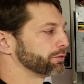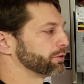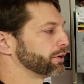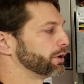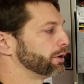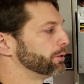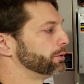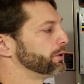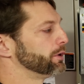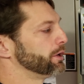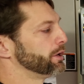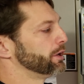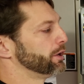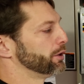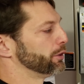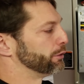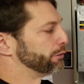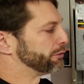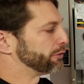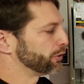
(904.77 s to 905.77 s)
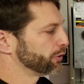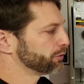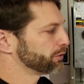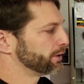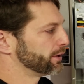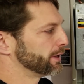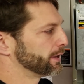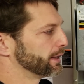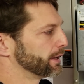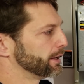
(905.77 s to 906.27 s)
So the first
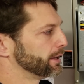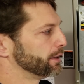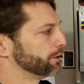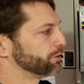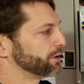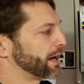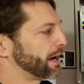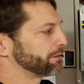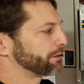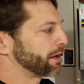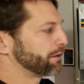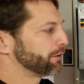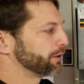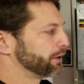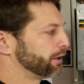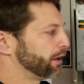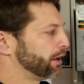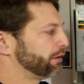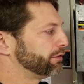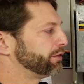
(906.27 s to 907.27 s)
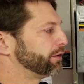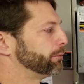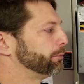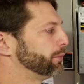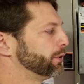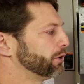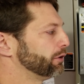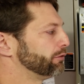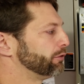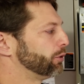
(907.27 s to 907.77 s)
thing is you have to have enough
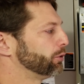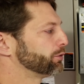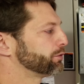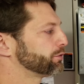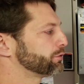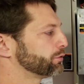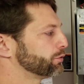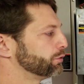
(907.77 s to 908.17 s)
millivolts